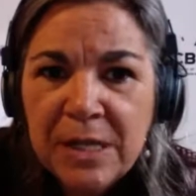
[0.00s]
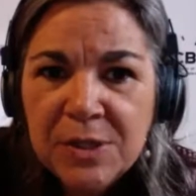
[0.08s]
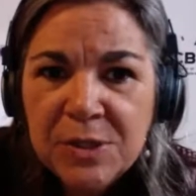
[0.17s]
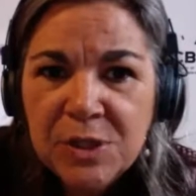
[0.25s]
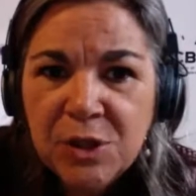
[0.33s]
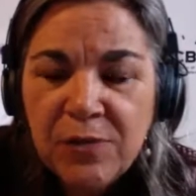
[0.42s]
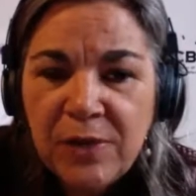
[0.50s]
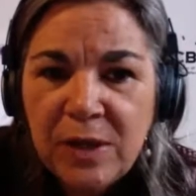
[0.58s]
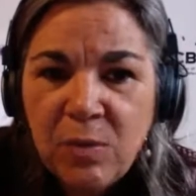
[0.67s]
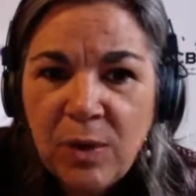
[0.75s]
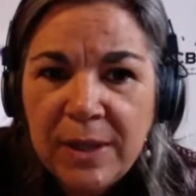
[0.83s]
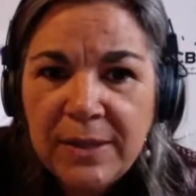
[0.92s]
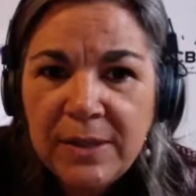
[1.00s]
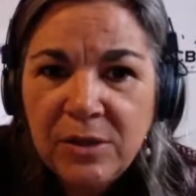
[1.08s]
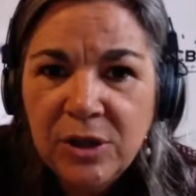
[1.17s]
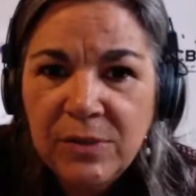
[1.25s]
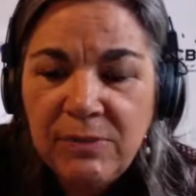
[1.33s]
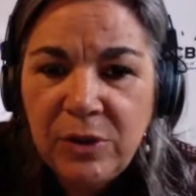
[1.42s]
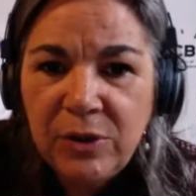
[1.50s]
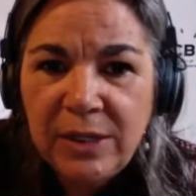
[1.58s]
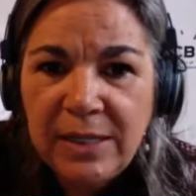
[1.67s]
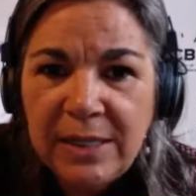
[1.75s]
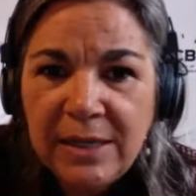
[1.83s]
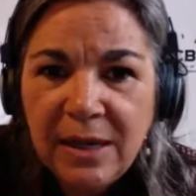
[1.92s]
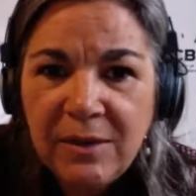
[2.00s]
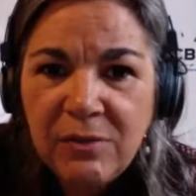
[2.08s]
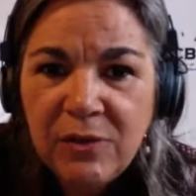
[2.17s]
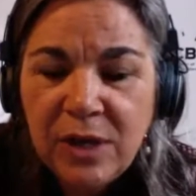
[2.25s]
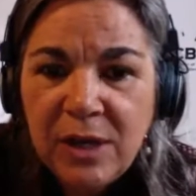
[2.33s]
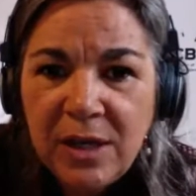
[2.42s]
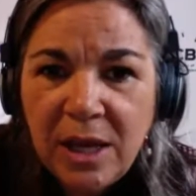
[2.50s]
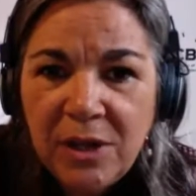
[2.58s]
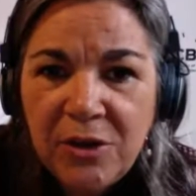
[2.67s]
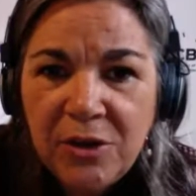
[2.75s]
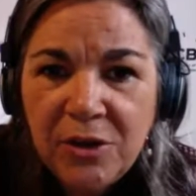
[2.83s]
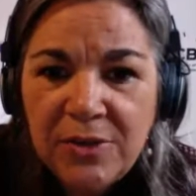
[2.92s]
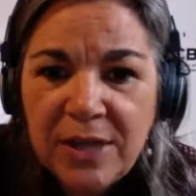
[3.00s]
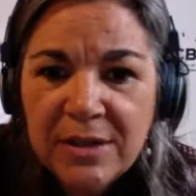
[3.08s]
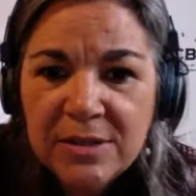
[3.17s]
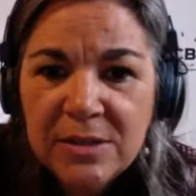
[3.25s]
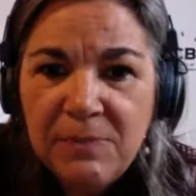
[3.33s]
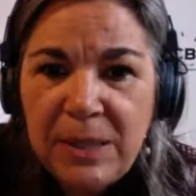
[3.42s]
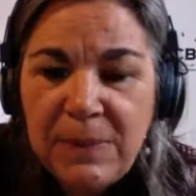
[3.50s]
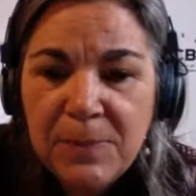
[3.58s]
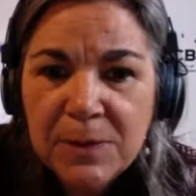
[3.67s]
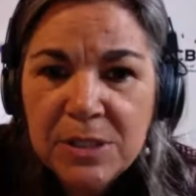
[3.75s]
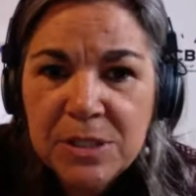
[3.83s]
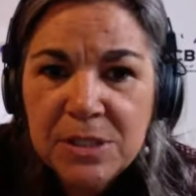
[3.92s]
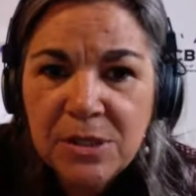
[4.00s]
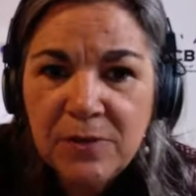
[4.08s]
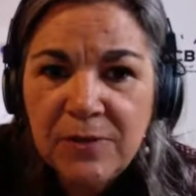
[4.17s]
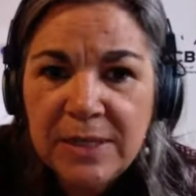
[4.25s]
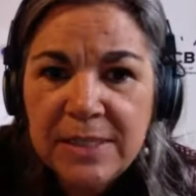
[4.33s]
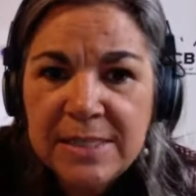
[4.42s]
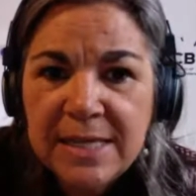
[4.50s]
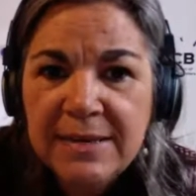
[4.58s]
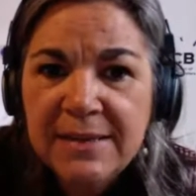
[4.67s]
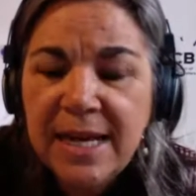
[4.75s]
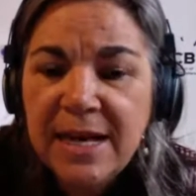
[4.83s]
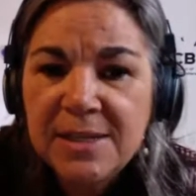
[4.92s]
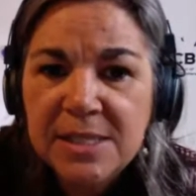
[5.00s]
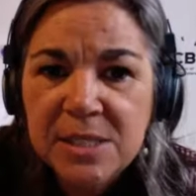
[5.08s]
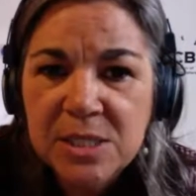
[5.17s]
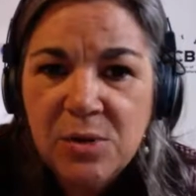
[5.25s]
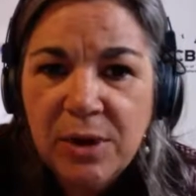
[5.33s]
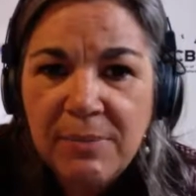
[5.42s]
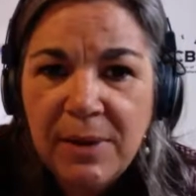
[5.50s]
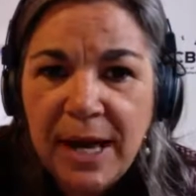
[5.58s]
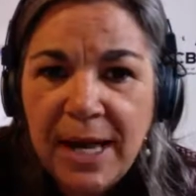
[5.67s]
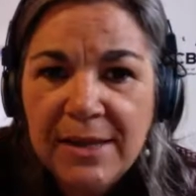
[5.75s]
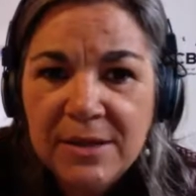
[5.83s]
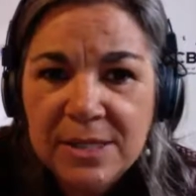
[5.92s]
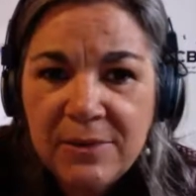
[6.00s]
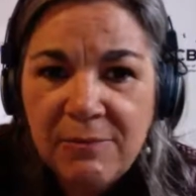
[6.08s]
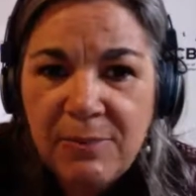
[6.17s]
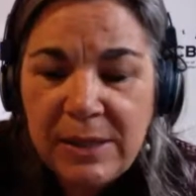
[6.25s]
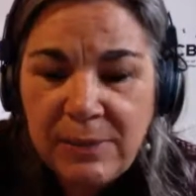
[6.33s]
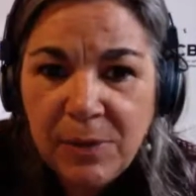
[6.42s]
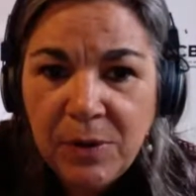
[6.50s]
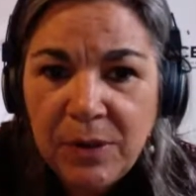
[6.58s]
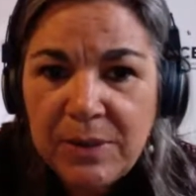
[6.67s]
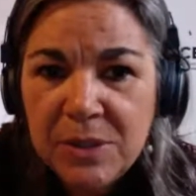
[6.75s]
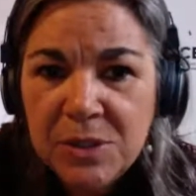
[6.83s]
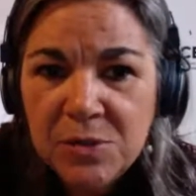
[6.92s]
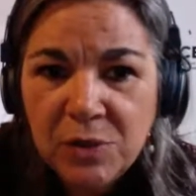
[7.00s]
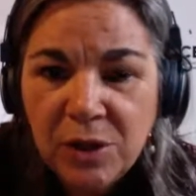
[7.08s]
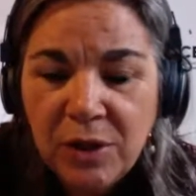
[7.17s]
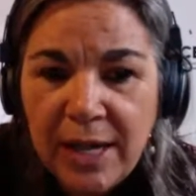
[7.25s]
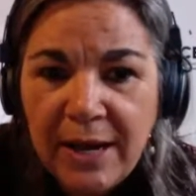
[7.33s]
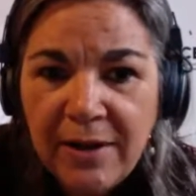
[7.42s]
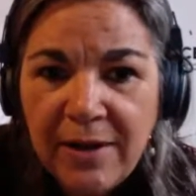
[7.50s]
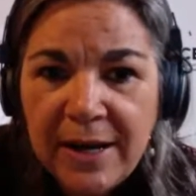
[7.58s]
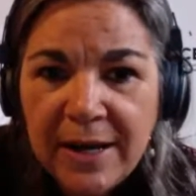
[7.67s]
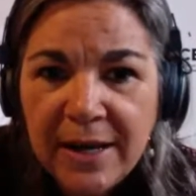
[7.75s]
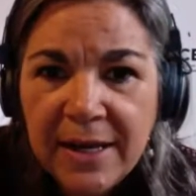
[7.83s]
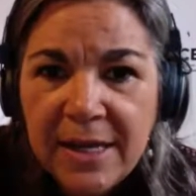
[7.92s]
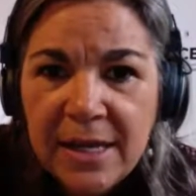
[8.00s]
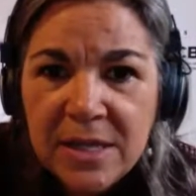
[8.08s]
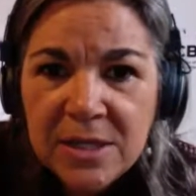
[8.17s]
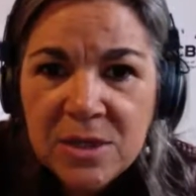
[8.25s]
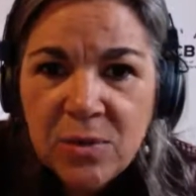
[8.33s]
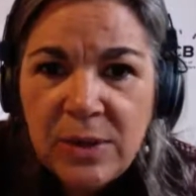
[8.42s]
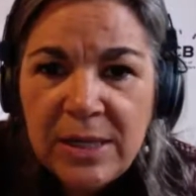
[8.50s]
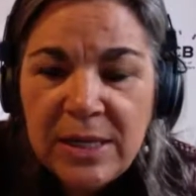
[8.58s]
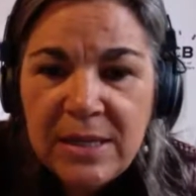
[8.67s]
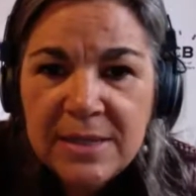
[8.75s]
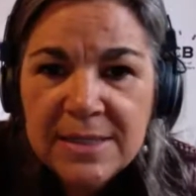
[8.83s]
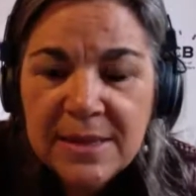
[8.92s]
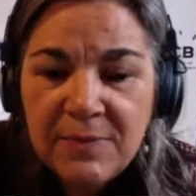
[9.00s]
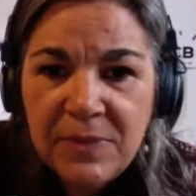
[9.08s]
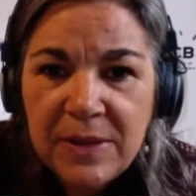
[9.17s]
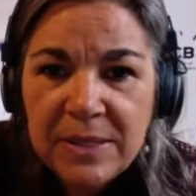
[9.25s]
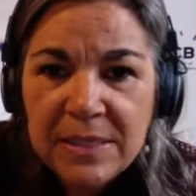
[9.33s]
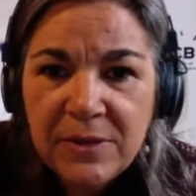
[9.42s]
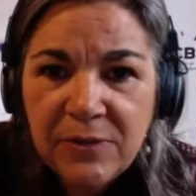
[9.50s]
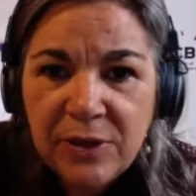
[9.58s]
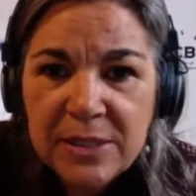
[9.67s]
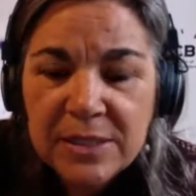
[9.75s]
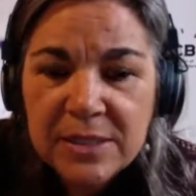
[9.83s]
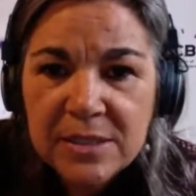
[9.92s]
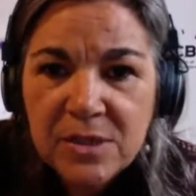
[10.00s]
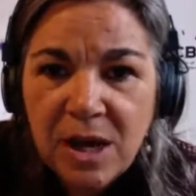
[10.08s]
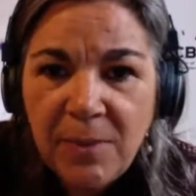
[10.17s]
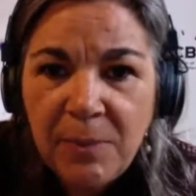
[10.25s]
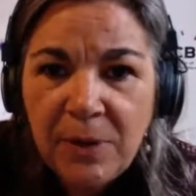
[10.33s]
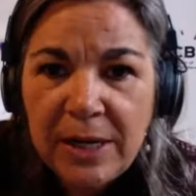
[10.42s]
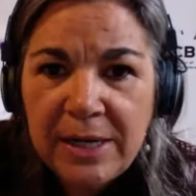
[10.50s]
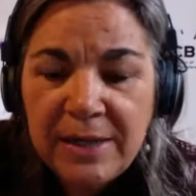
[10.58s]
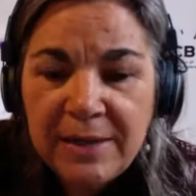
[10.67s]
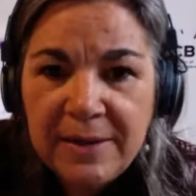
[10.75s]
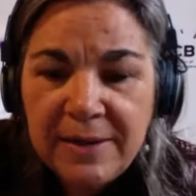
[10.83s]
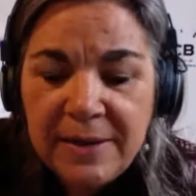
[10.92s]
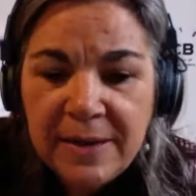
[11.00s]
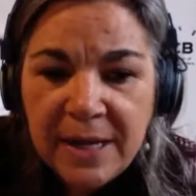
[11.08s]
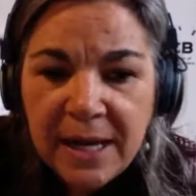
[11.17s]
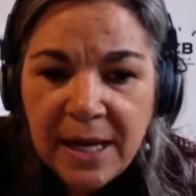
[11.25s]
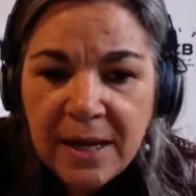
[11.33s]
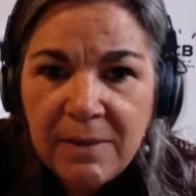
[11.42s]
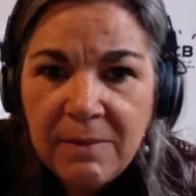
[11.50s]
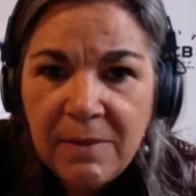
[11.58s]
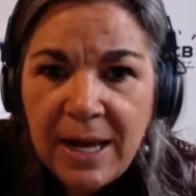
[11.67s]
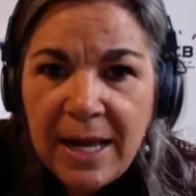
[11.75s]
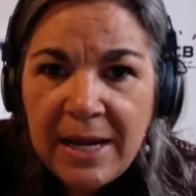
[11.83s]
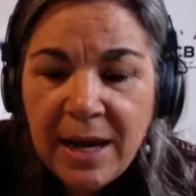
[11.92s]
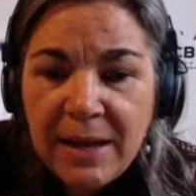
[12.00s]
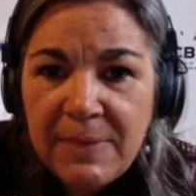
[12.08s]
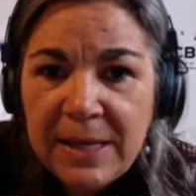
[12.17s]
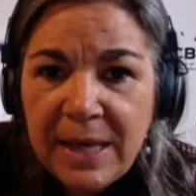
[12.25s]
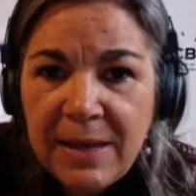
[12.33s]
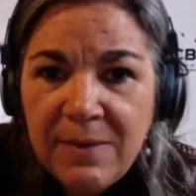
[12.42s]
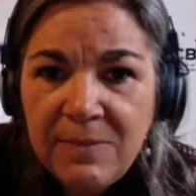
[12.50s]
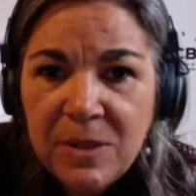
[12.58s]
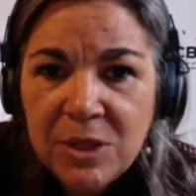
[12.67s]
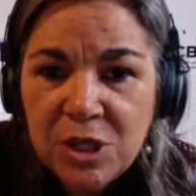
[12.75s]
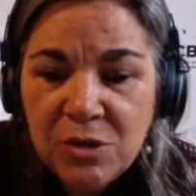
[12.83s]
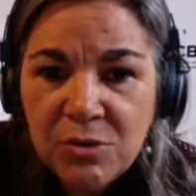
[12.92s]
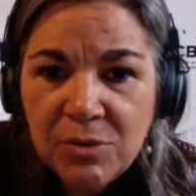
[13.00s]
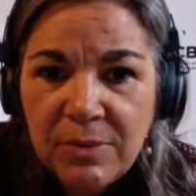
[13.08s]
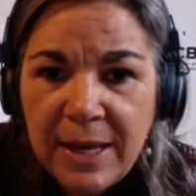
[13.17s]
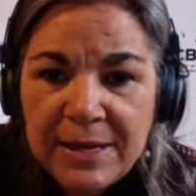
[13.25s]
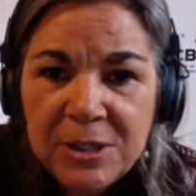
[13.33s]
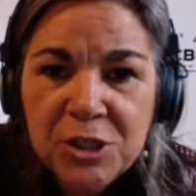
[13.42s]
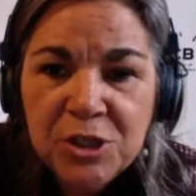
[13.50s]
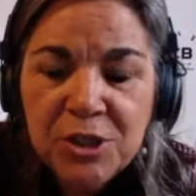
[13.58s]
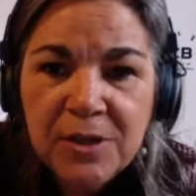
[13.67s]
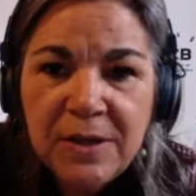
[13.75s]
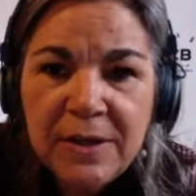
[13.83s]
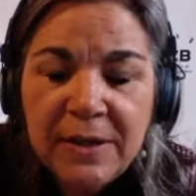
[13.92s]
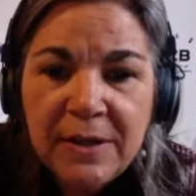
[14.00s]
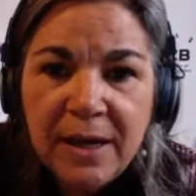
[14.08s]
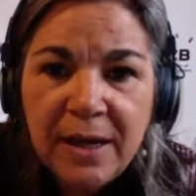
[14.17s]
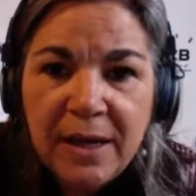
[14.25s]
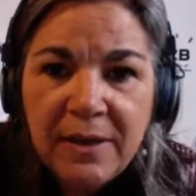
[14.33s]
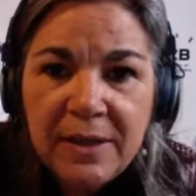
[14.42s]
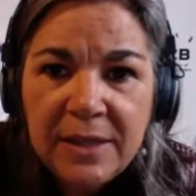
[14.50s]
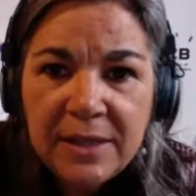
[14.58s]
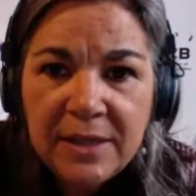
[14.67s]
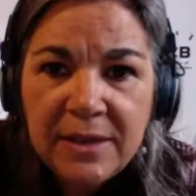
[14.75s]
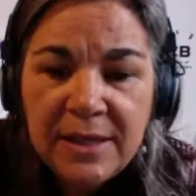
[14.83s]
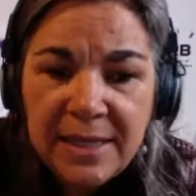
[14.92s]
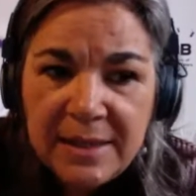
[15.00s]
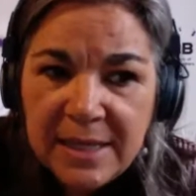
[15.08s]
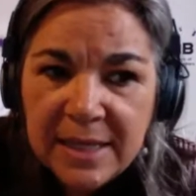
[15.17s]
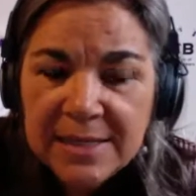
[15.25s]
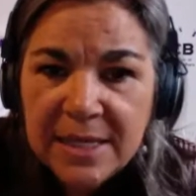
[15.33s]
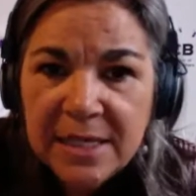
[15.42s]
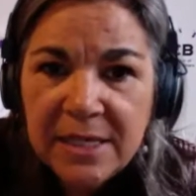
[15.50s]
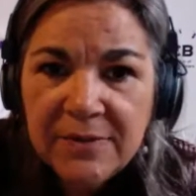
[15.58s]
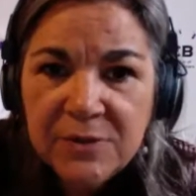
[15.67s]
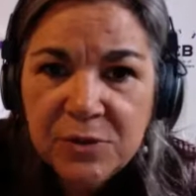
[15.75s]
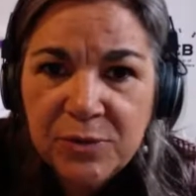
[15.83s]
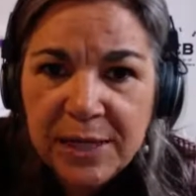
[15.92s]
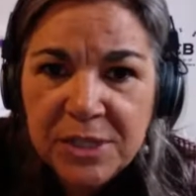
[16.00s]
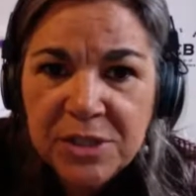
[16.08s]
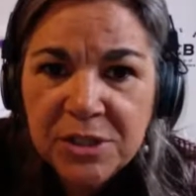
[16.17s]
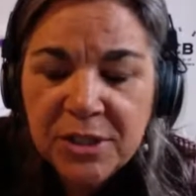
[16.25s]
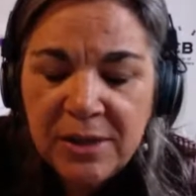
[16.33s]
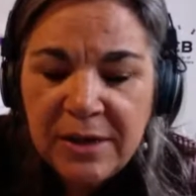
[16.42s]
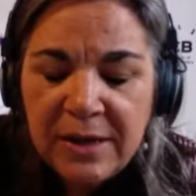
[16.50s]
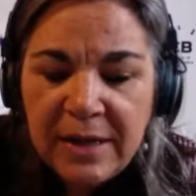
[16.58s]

serving one little community of under 1,000 people to serving 10,000 square miles of people in this rural area. So we needed something different to operate in. And I became the general manager, then the executive director.